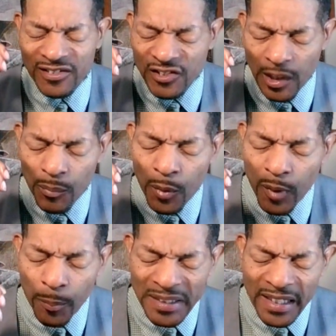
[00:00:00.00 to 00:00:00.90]
someone
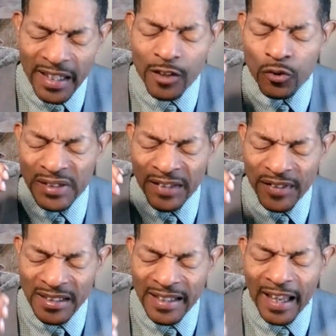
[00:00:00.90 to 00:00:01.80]
will be healed in
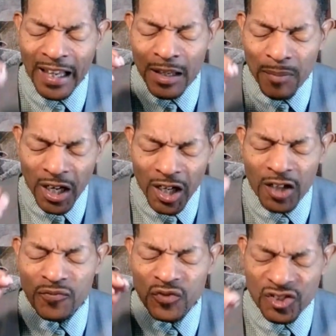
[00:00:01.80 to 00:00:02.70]
the name of
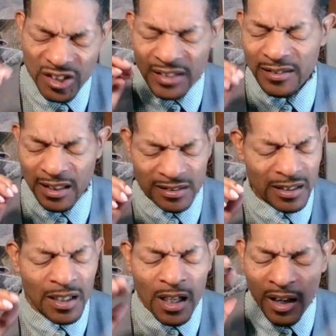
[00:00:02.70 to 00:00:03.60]
of Jesus.
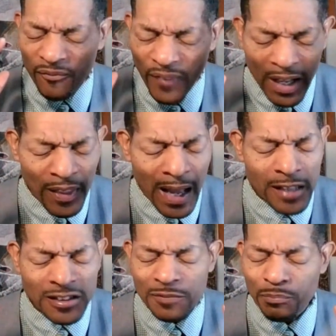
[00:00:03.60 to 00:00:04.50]
And Father, I
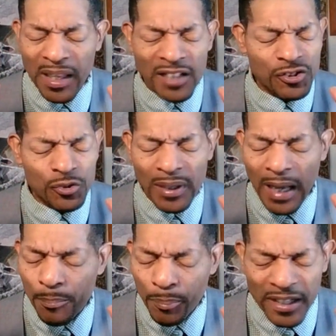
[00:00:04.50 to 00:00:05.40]
just bless you and
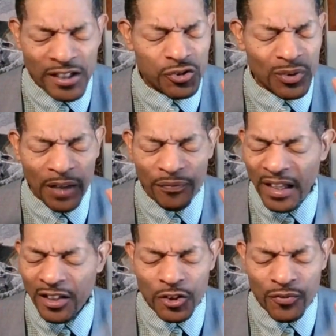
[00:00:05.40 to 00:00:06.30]
I praise you and I
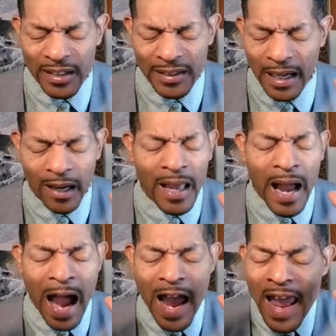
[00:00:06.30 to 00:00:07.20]
thank you right now.
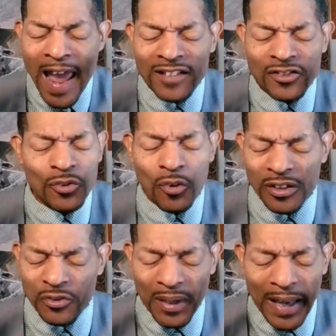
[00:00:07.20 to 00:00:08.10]
I ask you,
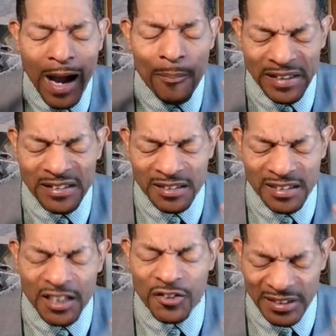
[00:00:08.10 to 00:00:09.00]
Lord, to allow me to
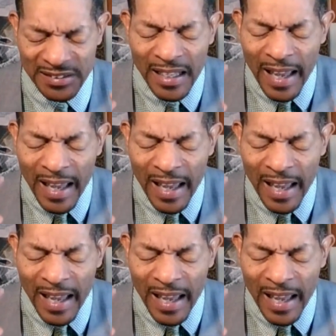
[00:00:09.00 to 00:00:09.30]
decrease